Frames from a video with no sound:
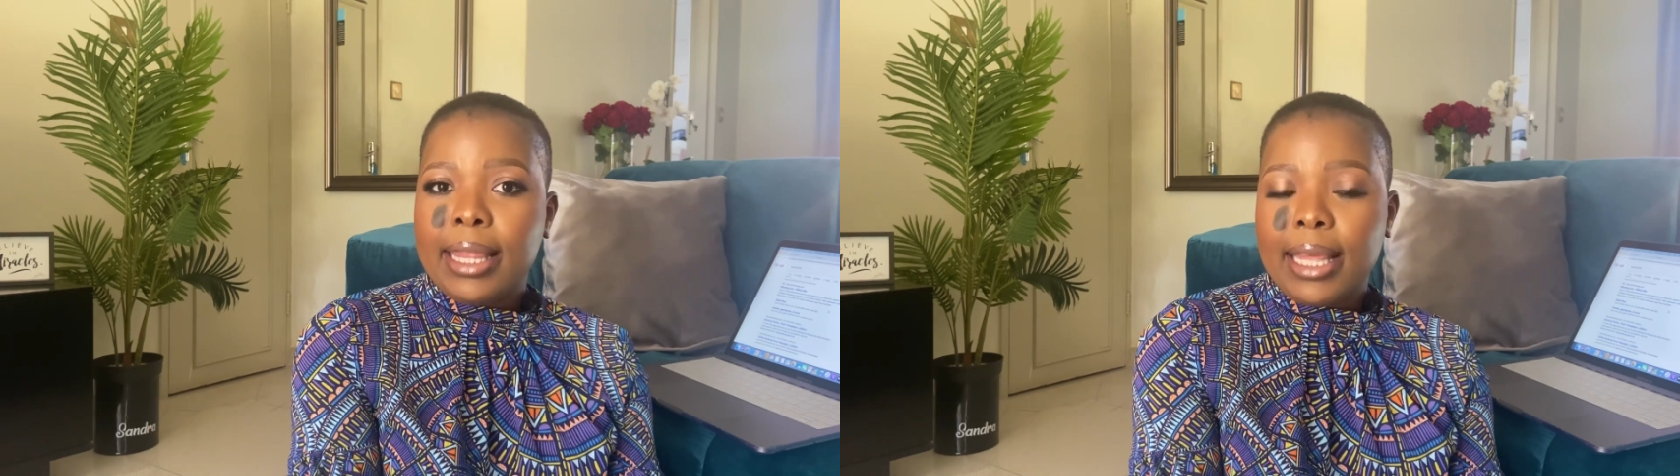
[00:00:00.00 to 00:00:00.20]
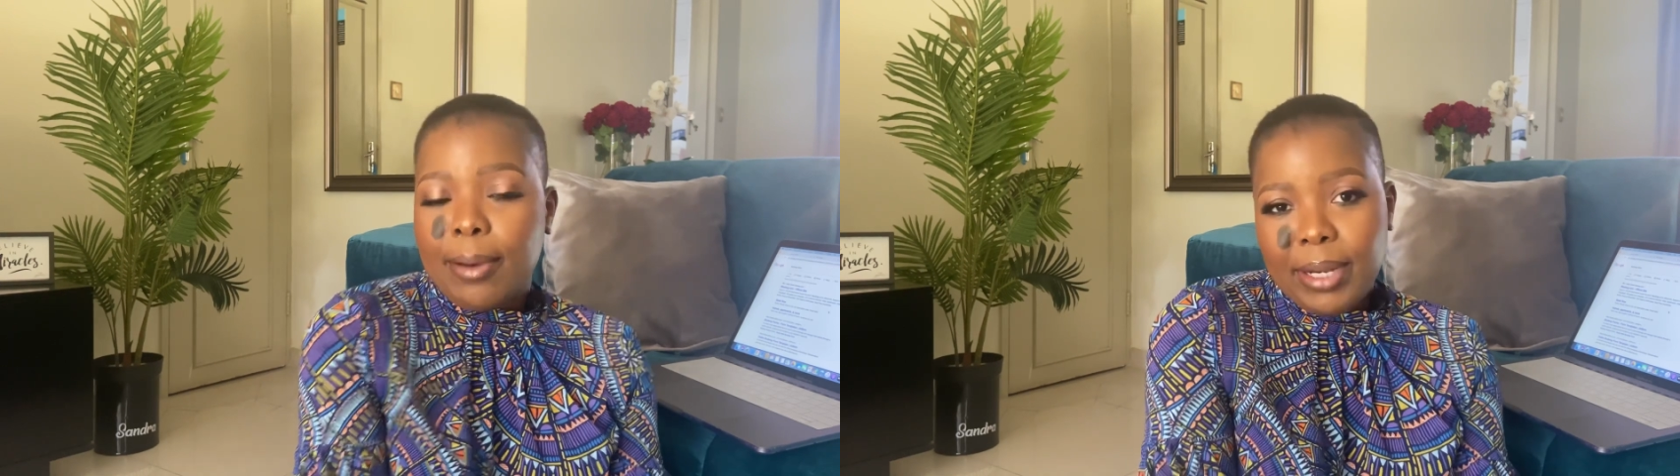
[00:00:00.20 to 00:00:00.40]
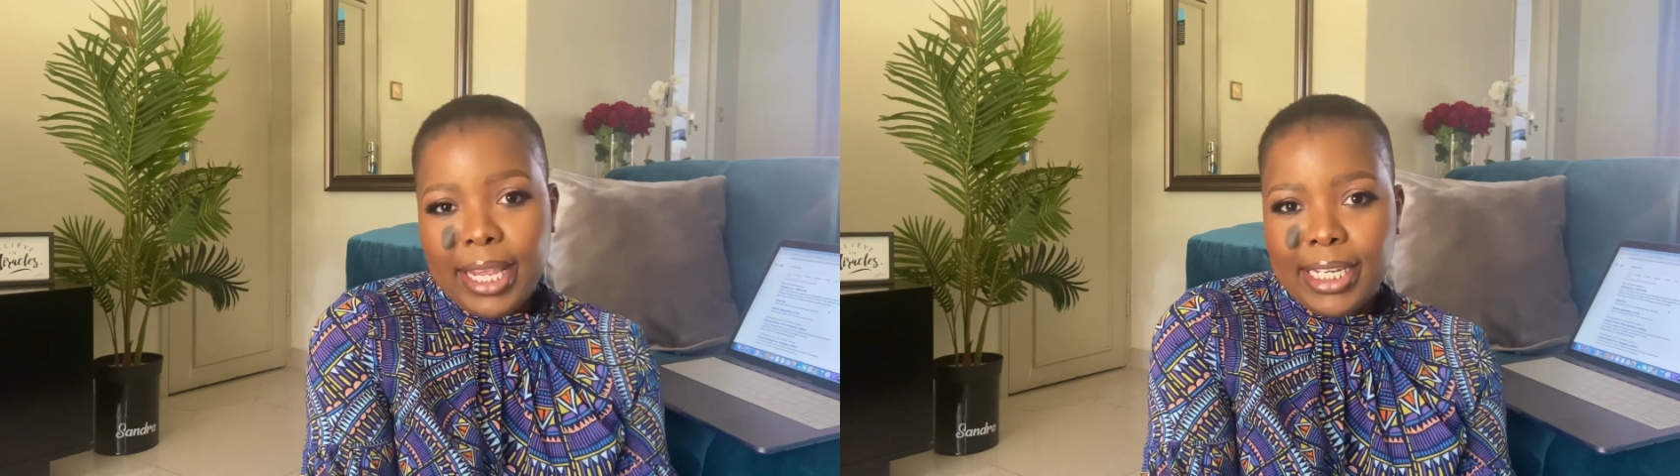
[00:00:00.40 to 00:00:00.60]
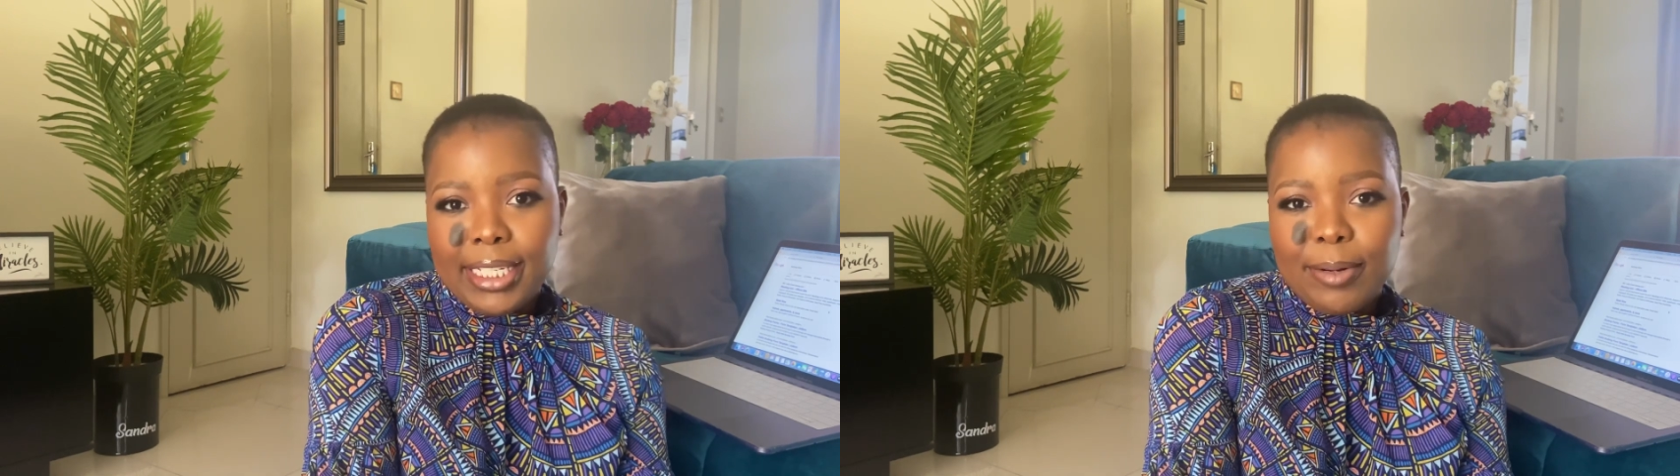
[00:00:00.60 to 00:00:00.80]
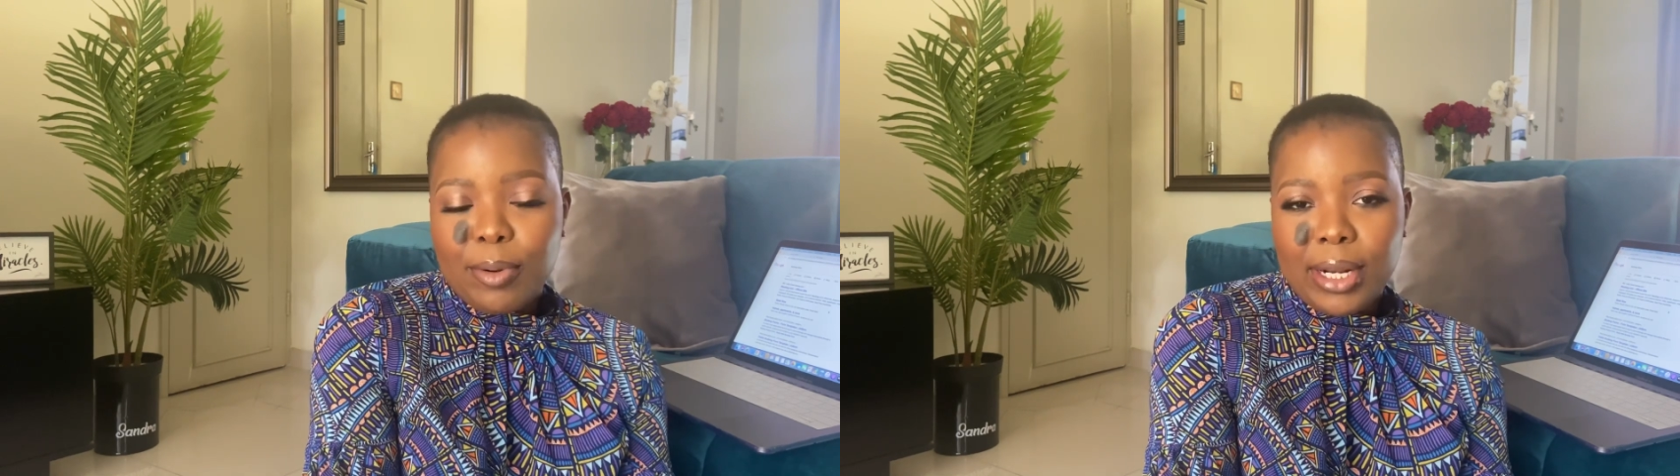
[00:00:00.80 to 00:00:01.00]
the
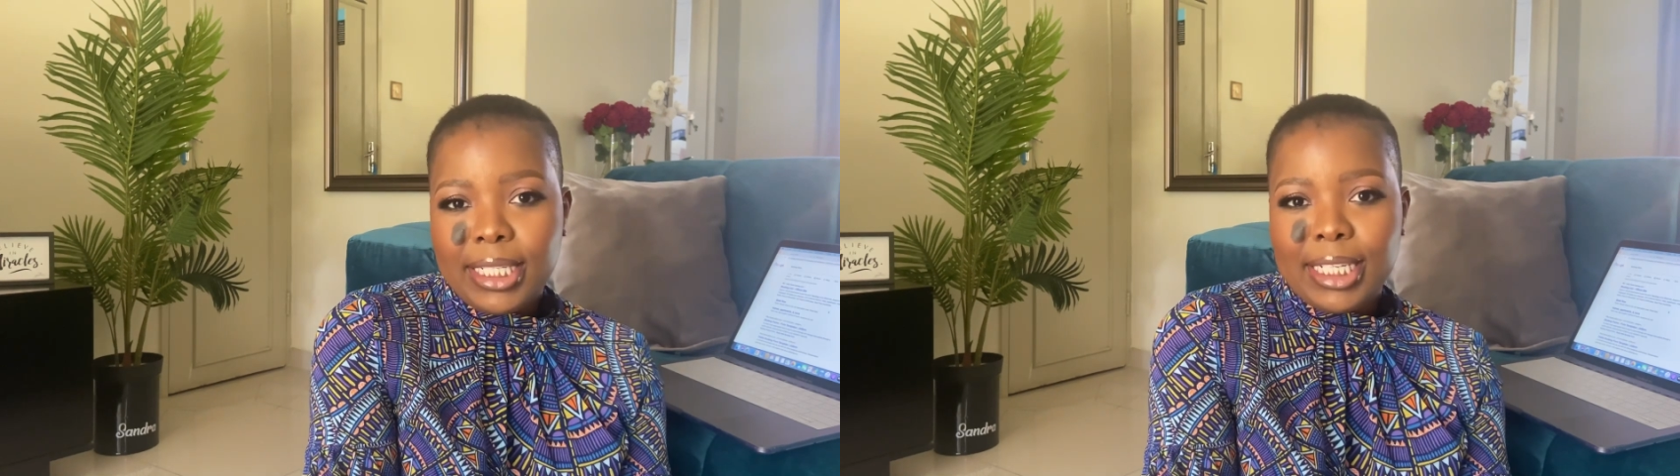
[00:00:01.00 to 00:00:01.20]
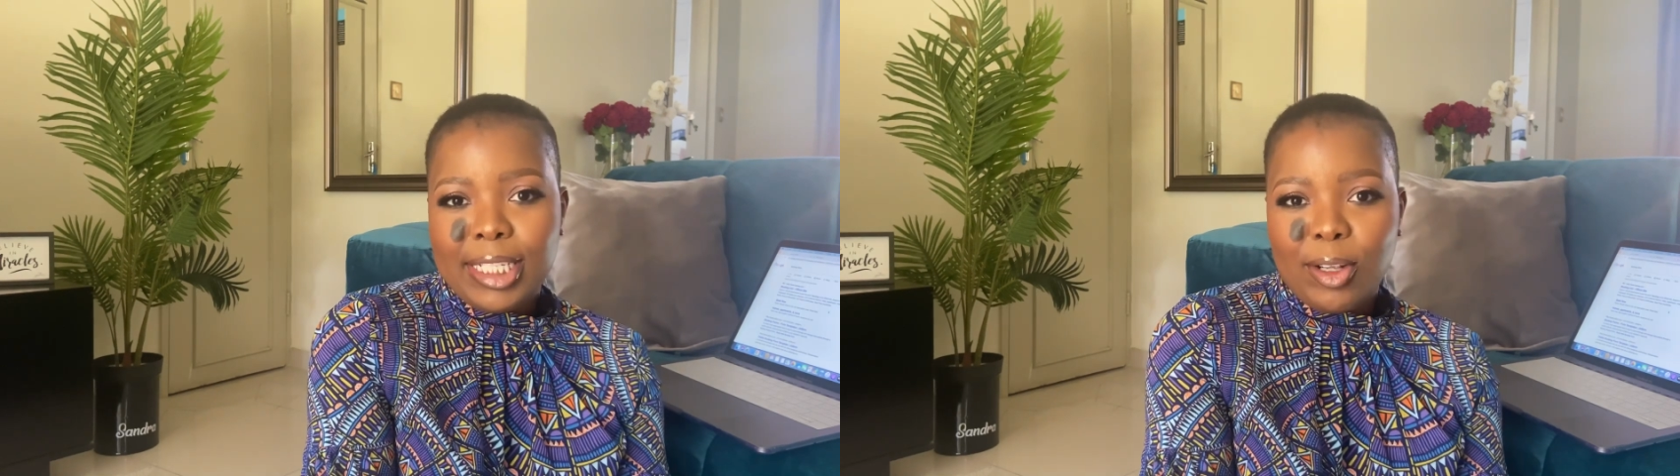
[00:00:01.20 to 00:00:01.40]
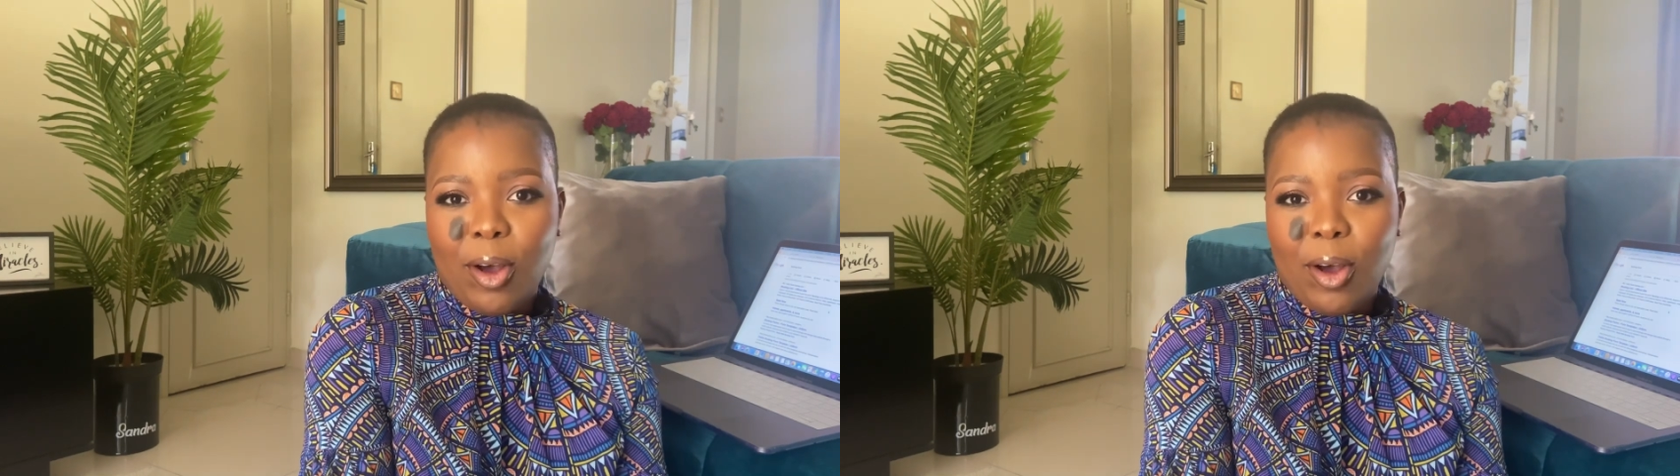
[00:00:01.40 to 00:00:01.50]
application process